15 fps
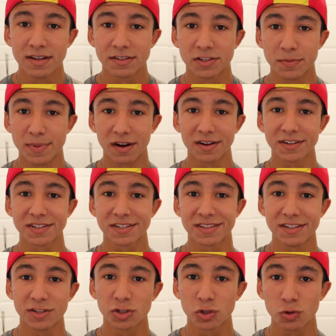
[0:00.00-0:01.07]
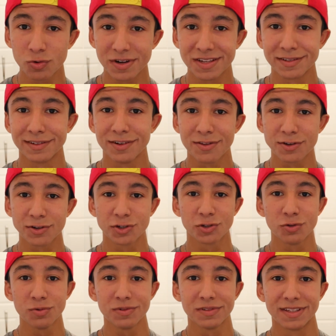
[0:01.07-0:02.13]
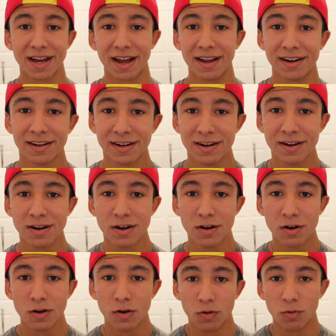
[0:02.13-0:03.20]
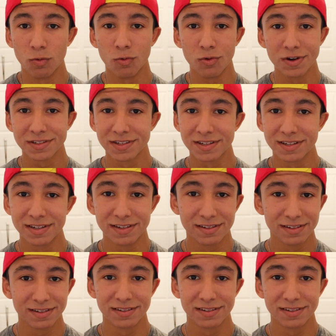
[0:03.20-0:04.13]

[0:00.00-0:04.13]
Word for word: to be honest, this suit is another suit that wasn't